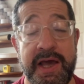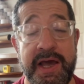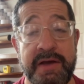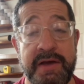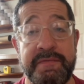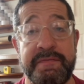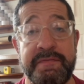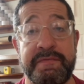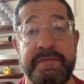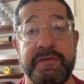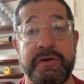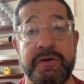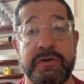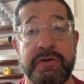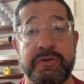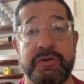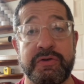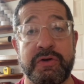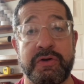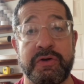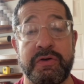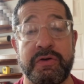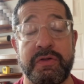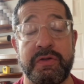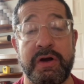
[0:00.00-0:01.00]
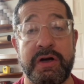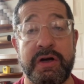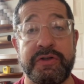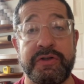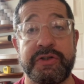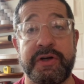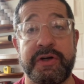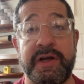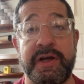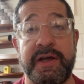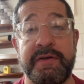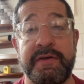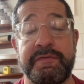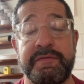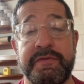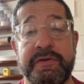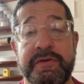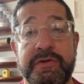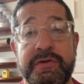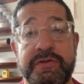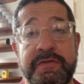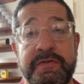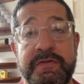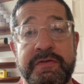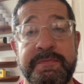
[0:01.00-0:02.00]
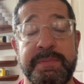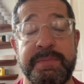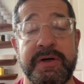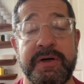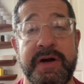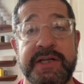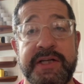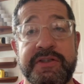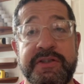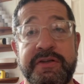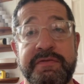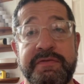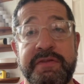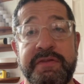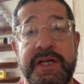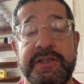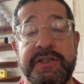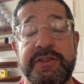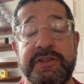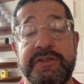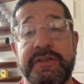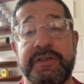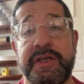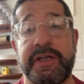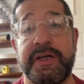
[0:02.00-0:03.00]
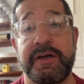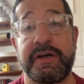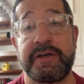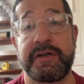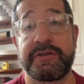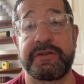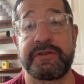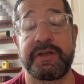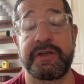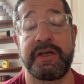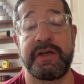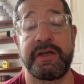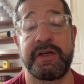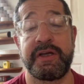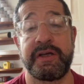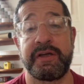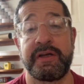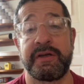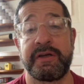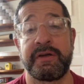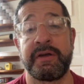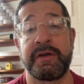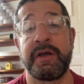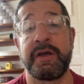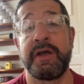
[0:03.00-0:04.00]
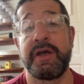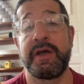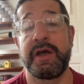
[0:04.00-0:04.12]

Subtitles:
handfuls or larger handfuls of progressive legislators in